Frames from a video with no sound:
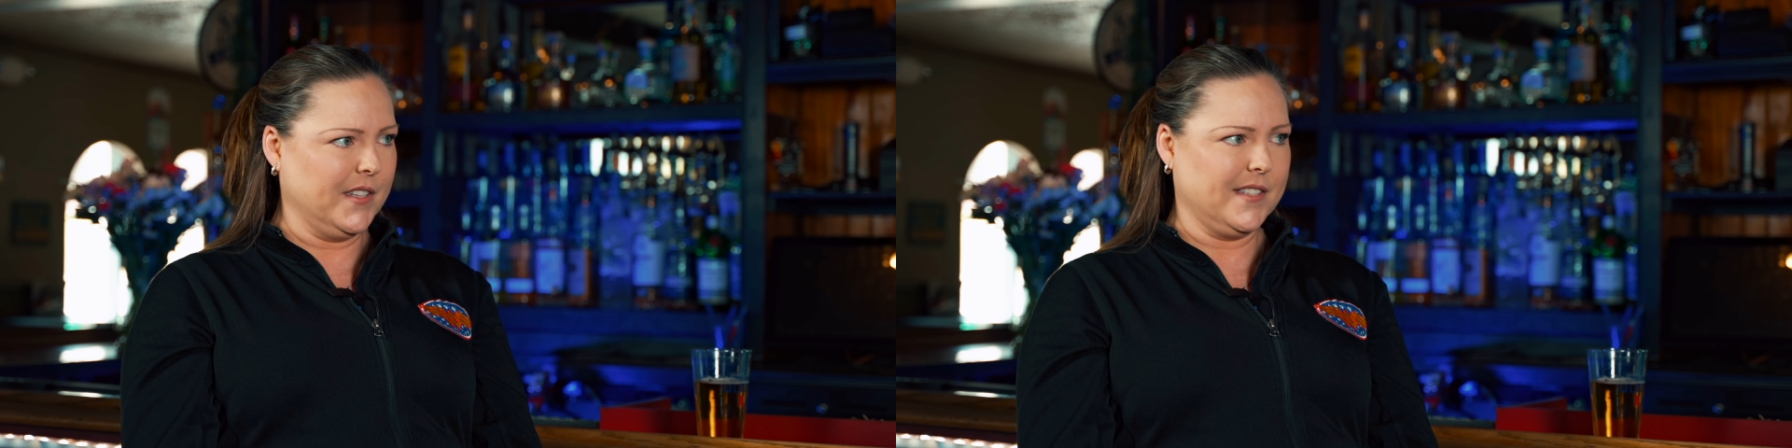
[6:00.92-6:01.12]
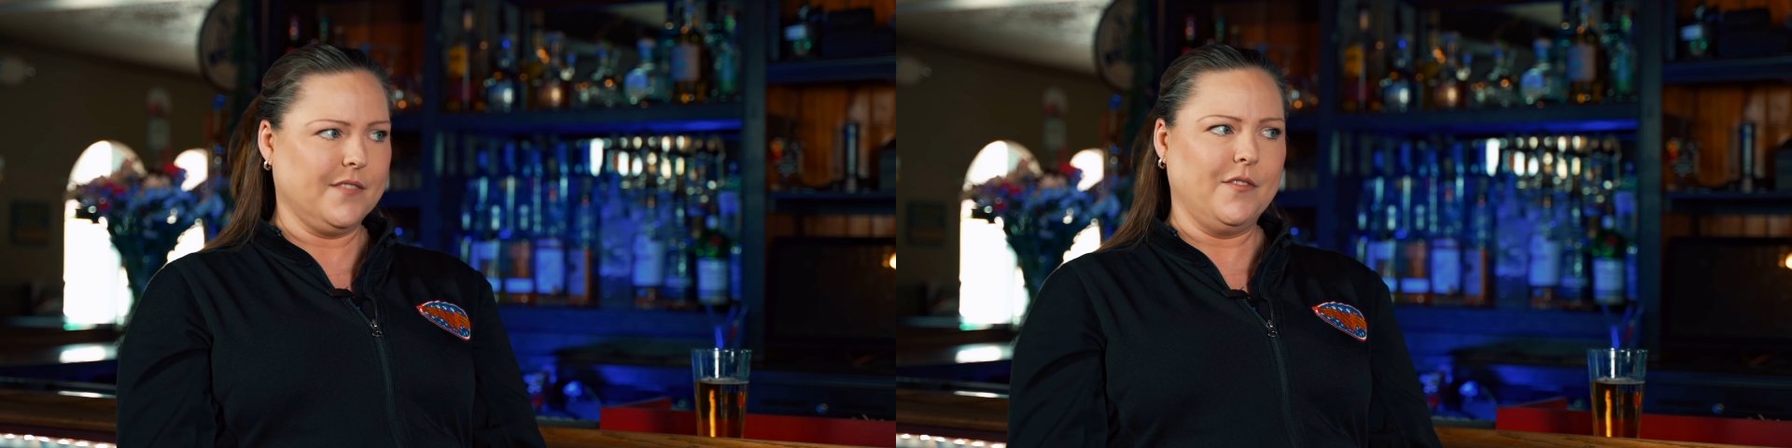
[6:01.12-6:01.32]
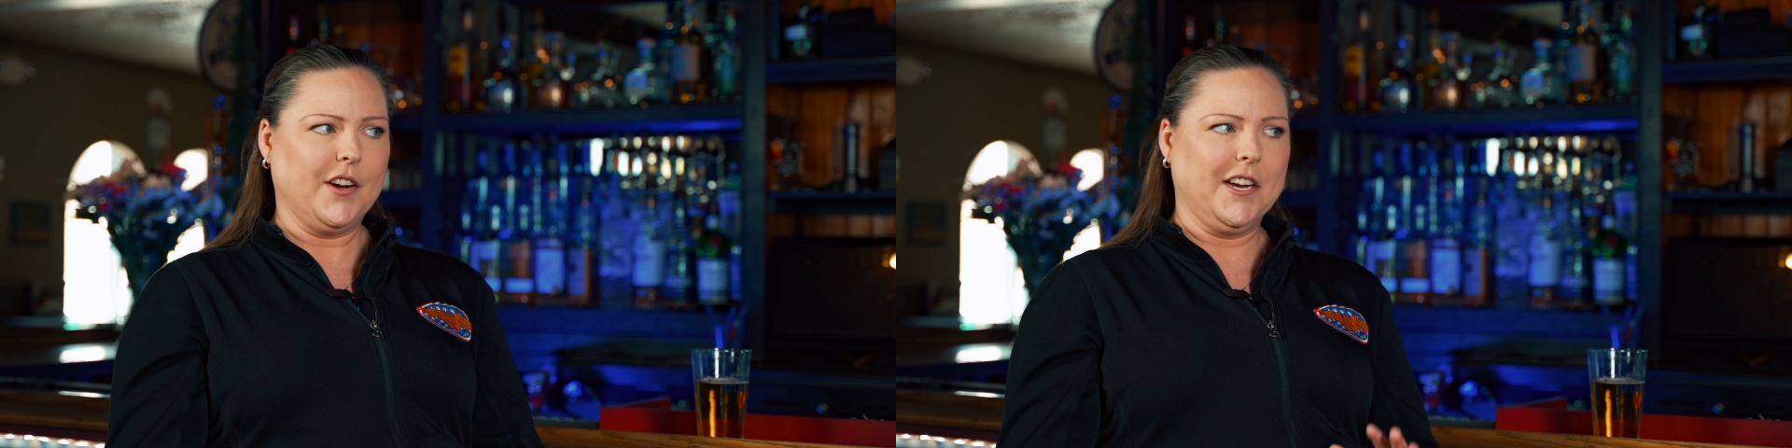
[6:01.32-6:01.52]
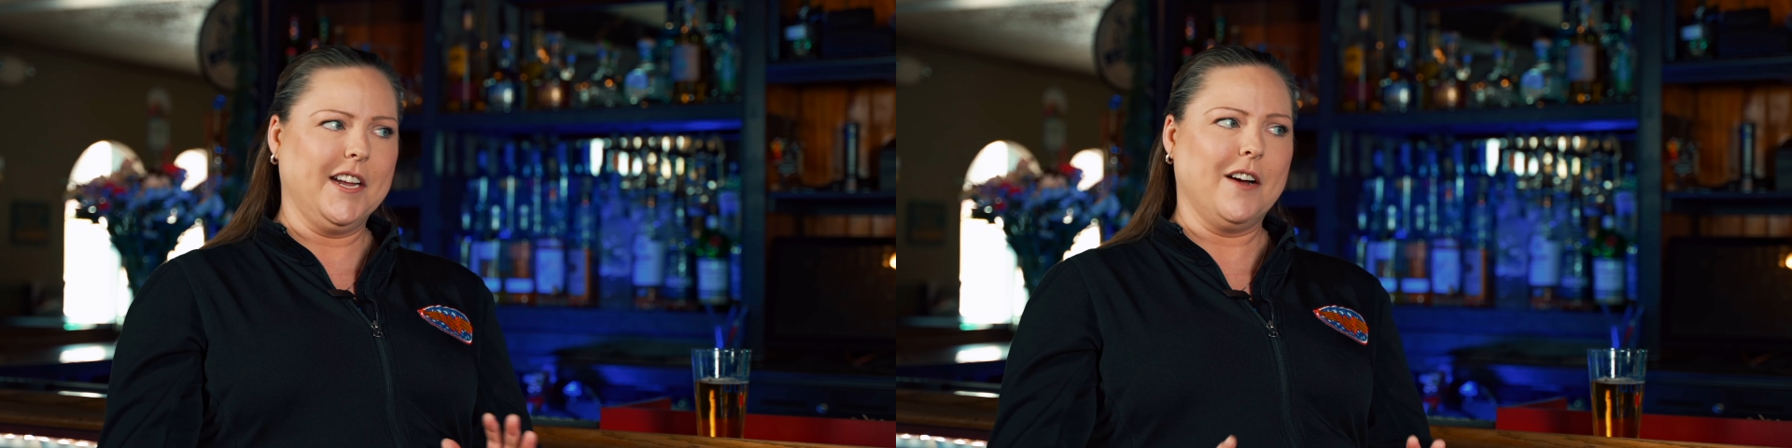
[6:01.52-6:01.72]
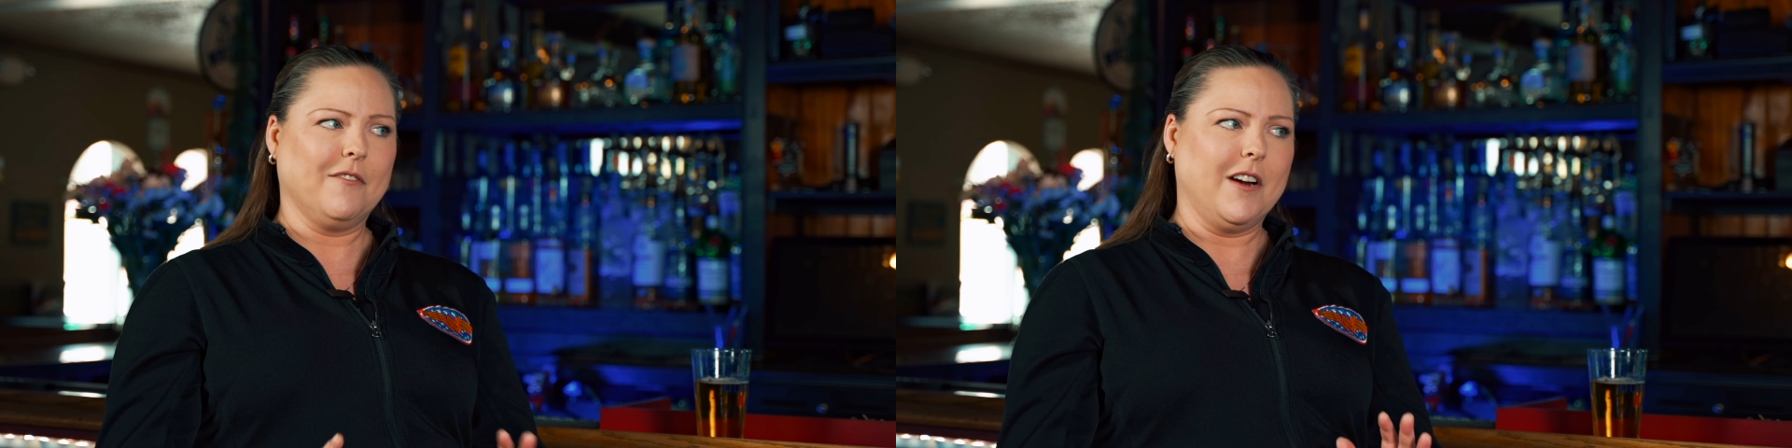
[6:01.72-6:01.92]
it's very
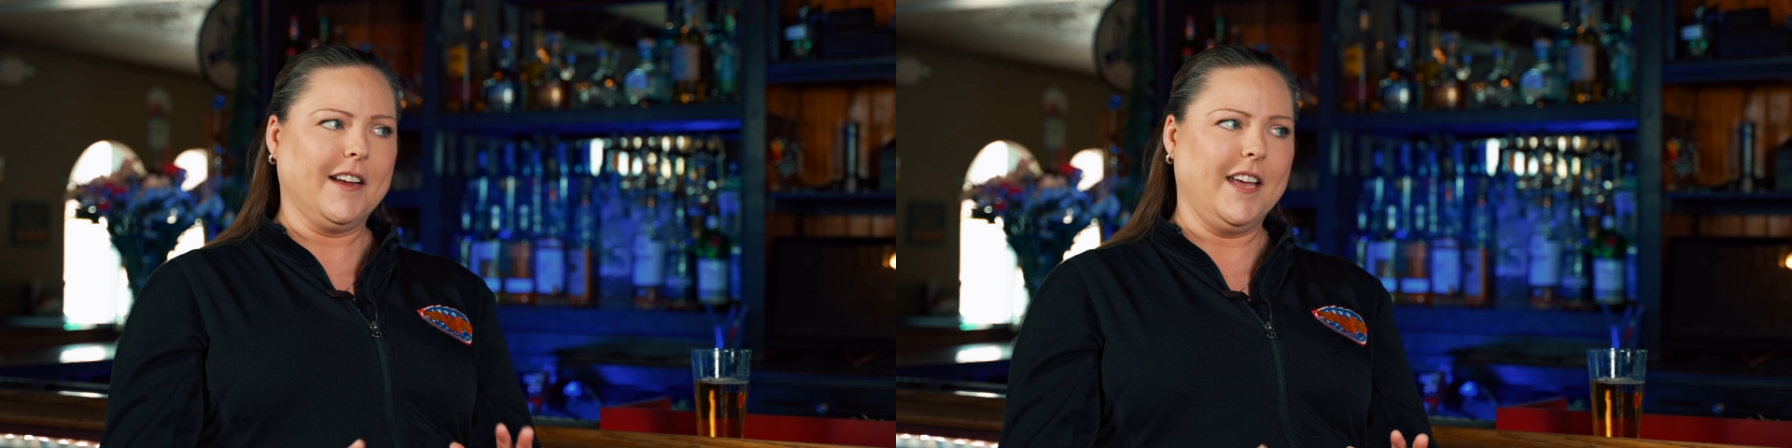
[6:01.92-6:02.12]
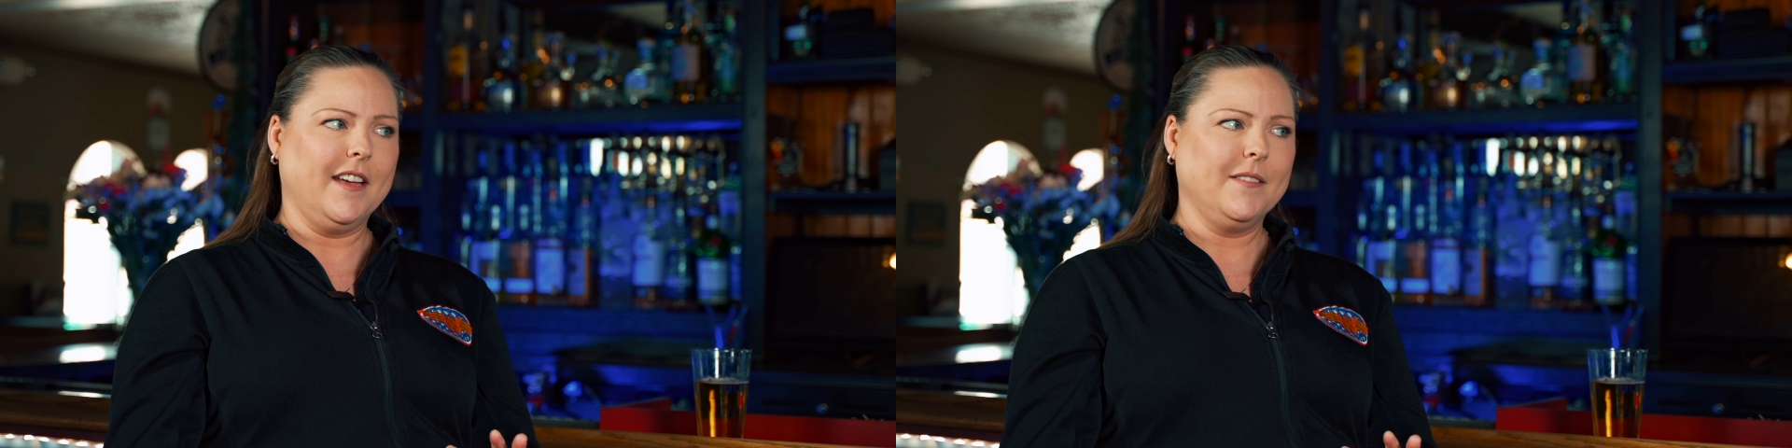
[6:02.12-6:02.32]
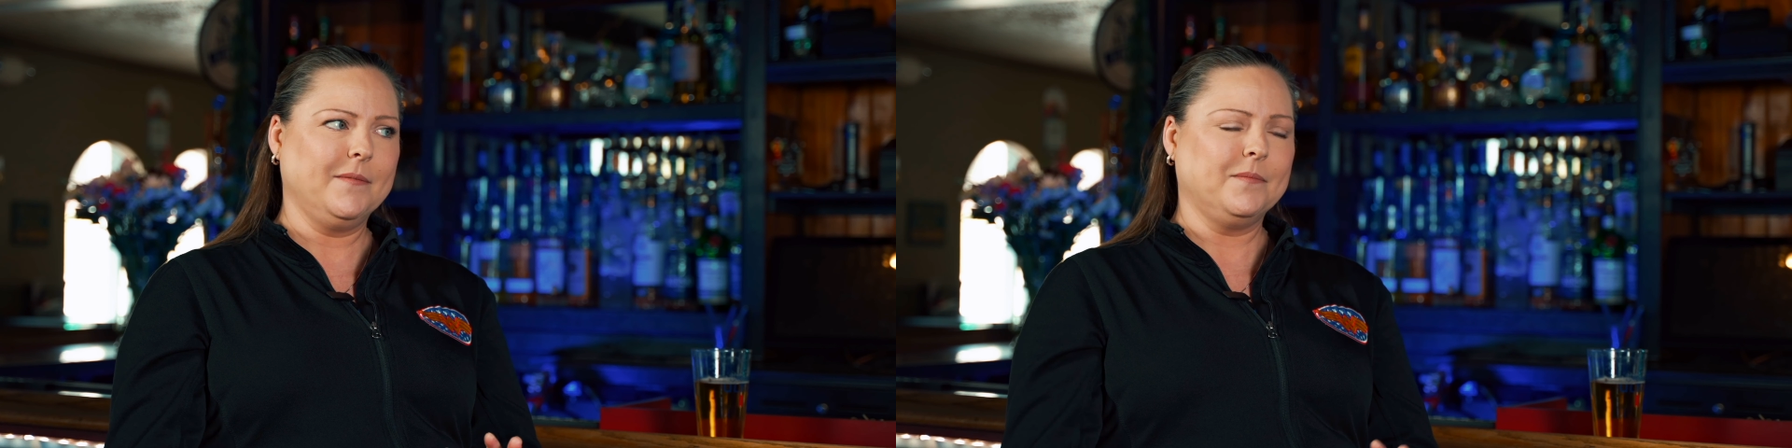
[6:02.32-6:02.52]
yacht rocky,